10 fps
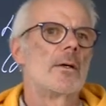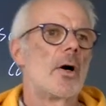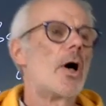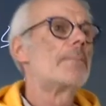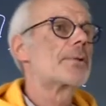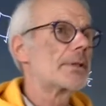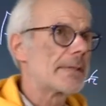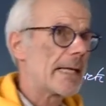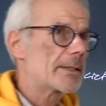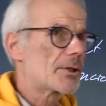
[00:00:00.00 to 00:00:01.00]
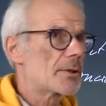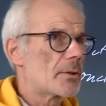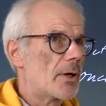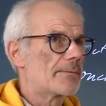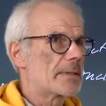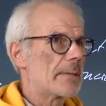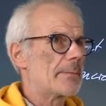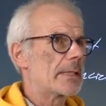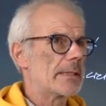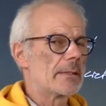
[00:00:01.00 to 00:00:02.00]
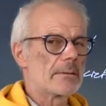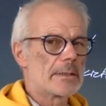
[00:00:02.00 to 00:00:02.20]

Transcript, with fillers: Or protection of somebody,